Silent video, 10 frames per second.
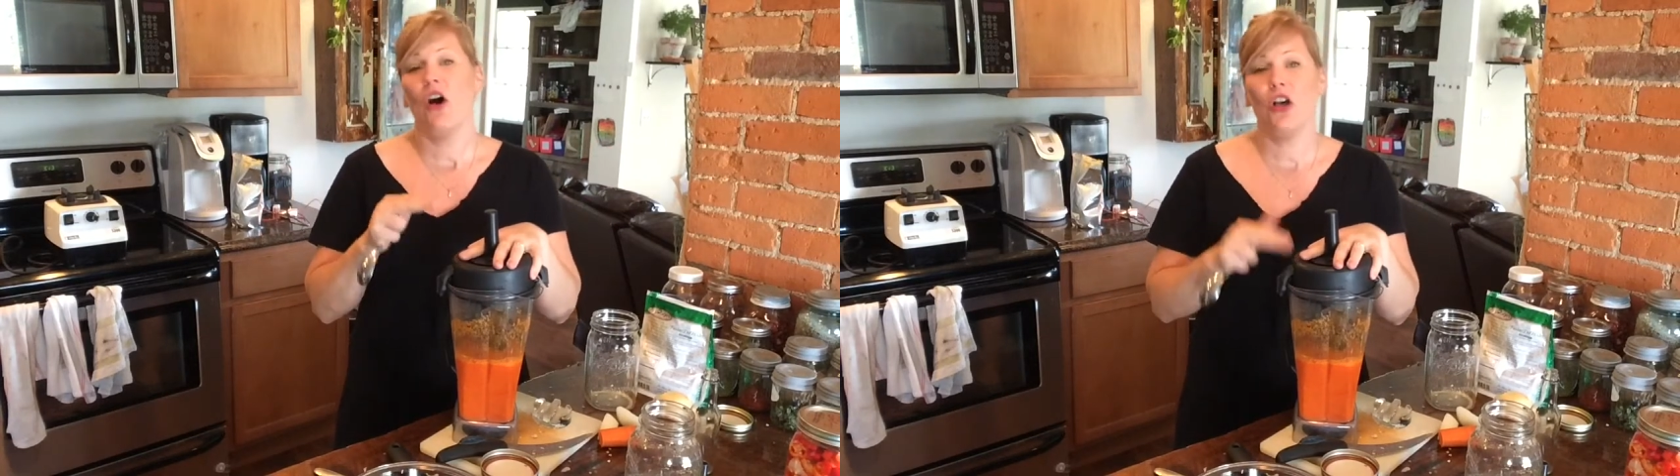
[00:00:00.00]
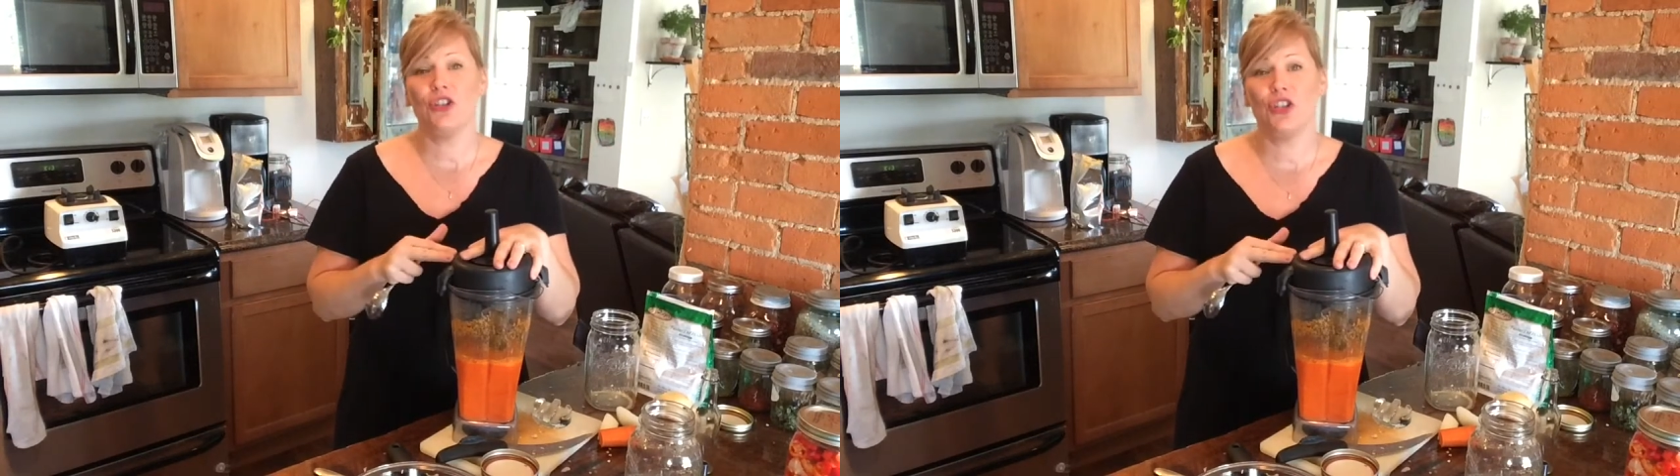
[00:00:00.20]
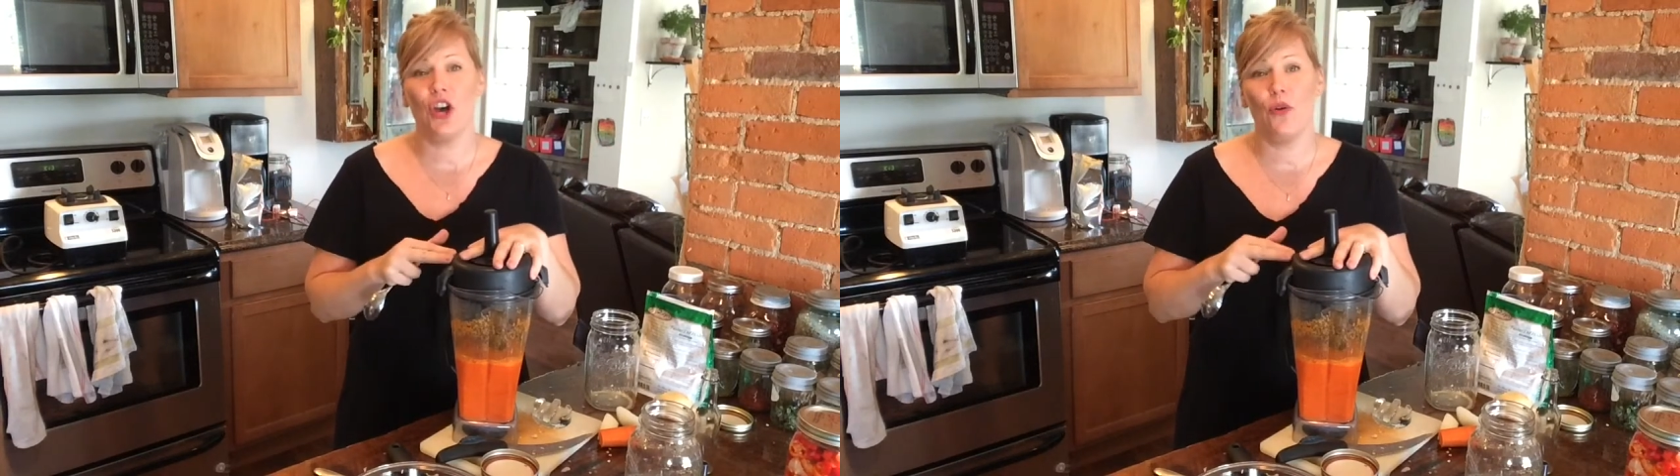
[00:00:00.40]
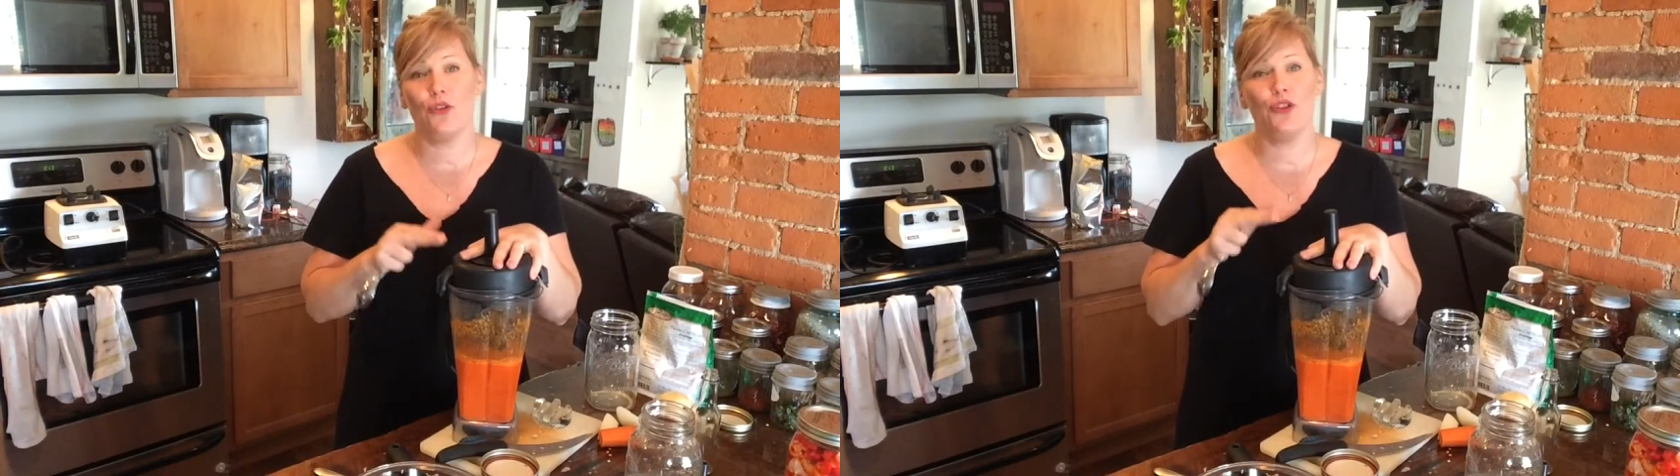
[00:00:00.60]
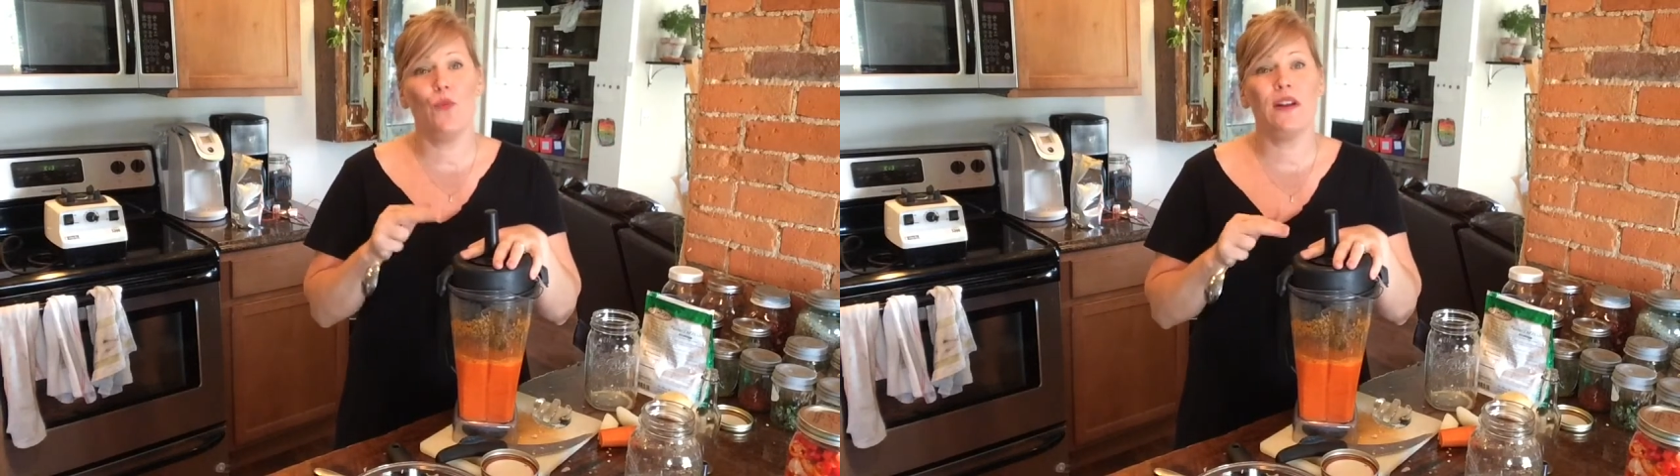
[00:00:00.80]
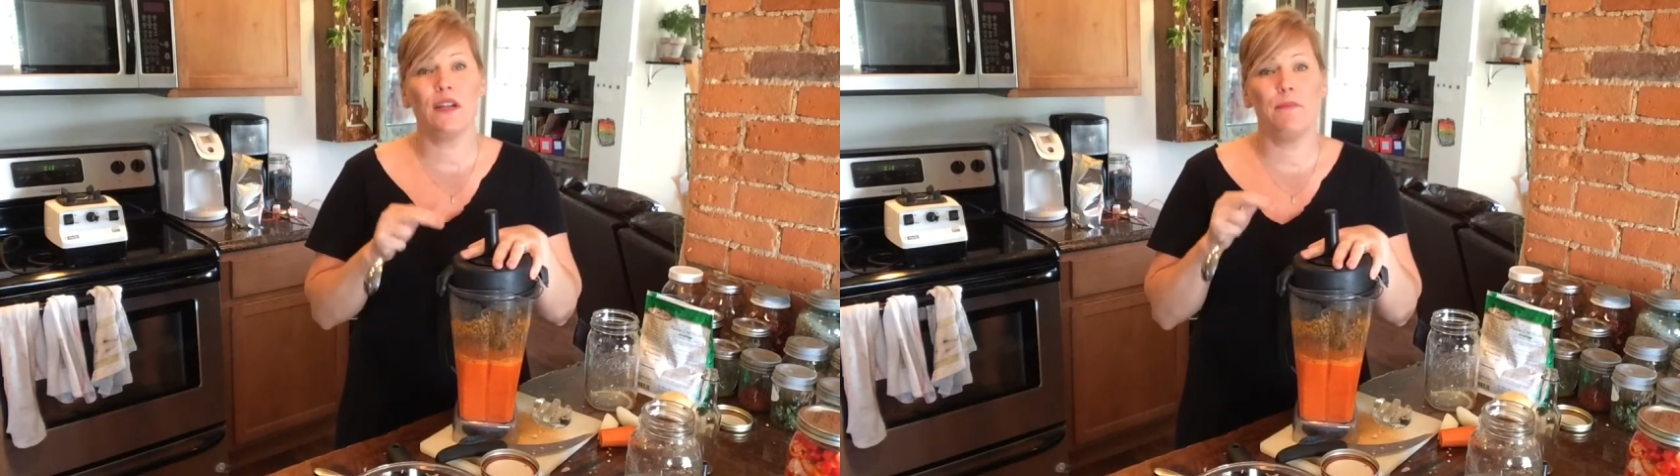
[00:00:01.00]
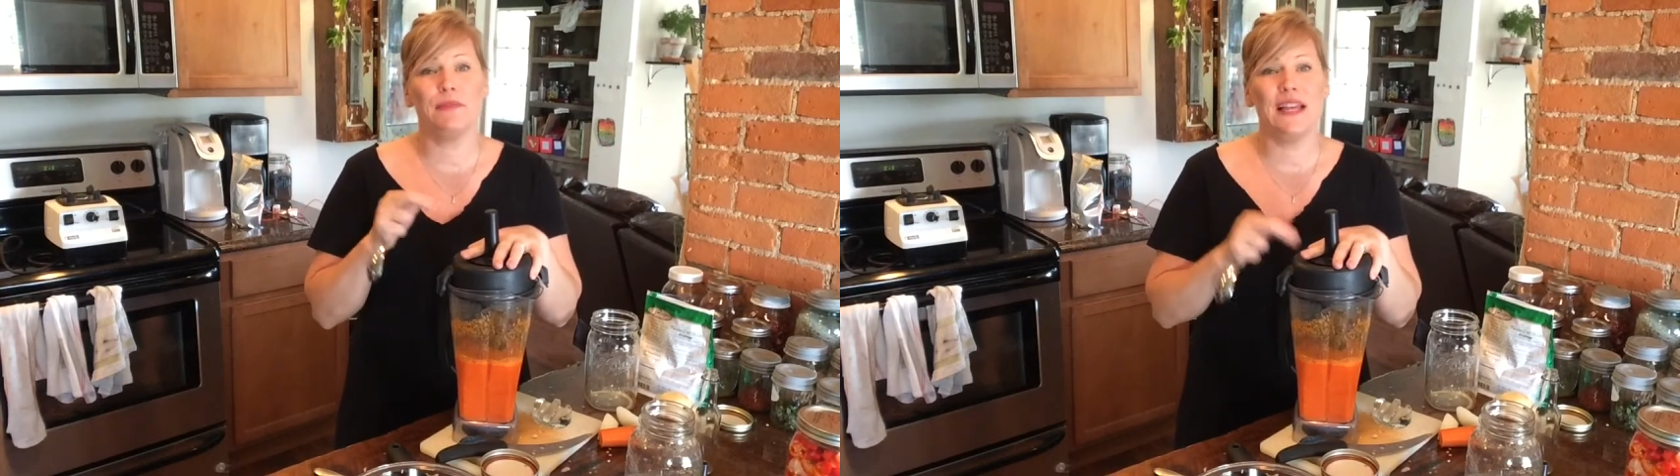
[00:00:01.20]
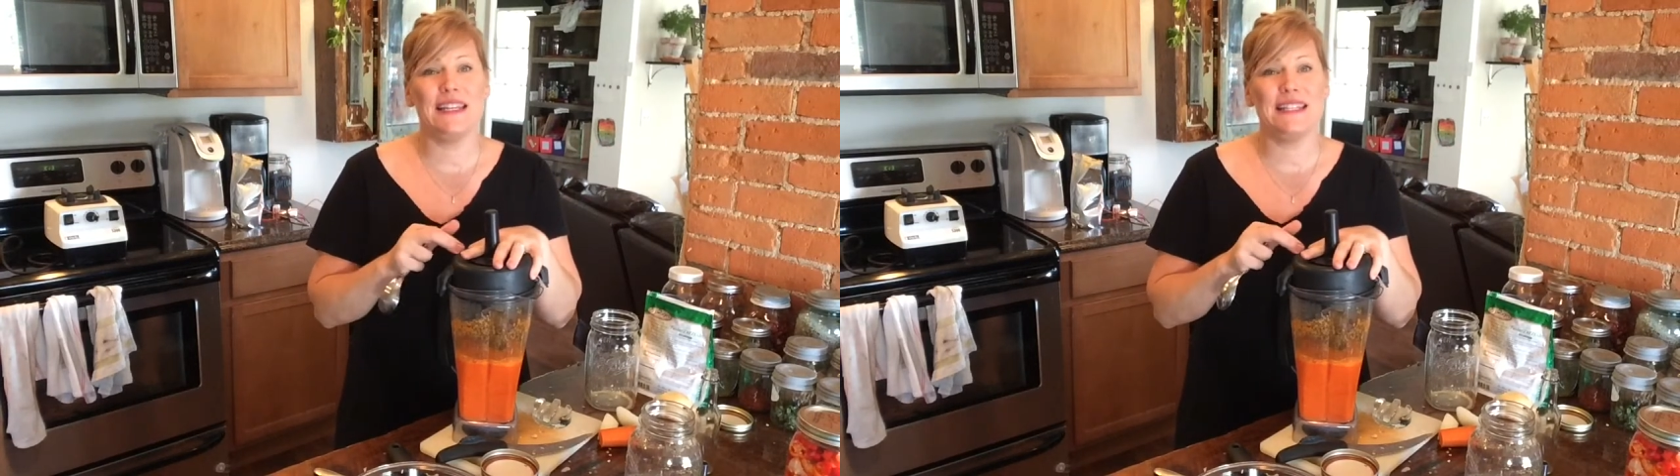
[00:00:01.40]
Also, you want to
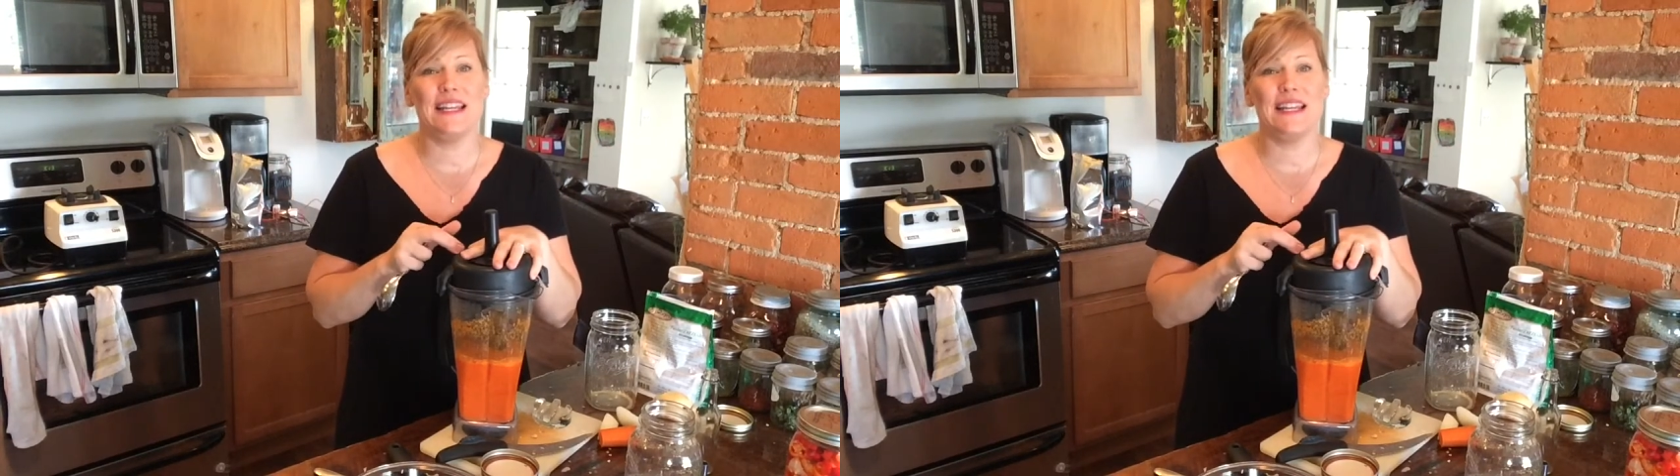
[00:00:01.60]
blend